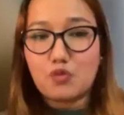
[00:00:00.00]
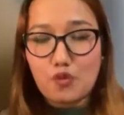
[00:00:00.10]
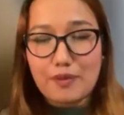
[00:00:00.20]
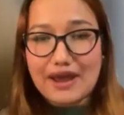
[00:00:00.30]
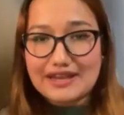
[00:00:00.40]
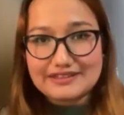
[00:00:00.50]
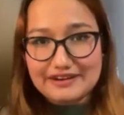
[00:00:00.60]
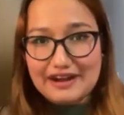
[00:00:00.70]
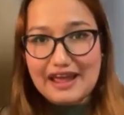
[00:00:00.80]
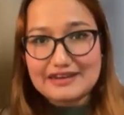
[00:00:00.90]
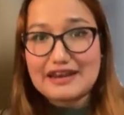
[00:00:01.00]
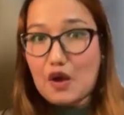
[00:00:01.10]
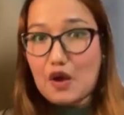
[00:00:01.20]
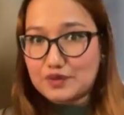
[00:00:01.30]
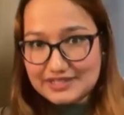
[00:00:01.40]
mobile in their hand
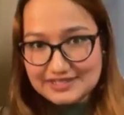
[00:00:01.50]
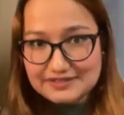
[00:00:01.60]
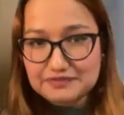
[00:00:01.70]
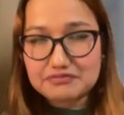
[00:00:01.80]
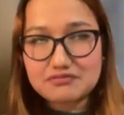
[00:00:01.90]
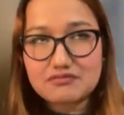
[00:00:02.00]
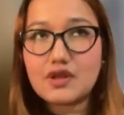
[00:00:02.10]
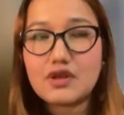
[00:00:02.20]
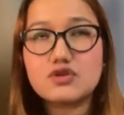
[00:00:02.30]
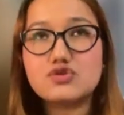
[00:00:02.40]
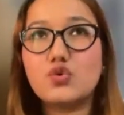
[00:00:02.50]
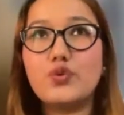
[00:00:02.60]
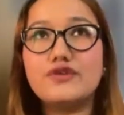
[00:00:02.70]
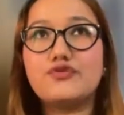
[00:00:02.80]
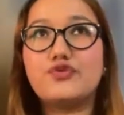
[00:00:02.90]
nowadays. So if